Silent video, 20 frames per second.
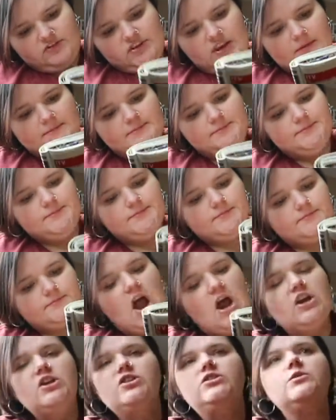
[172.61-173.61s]
So
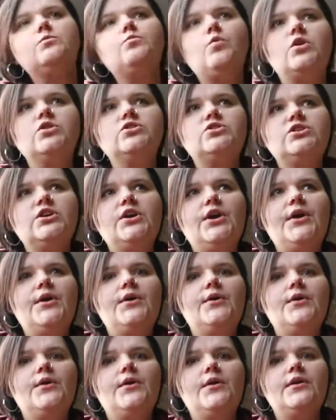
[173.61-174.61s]
I used to watch it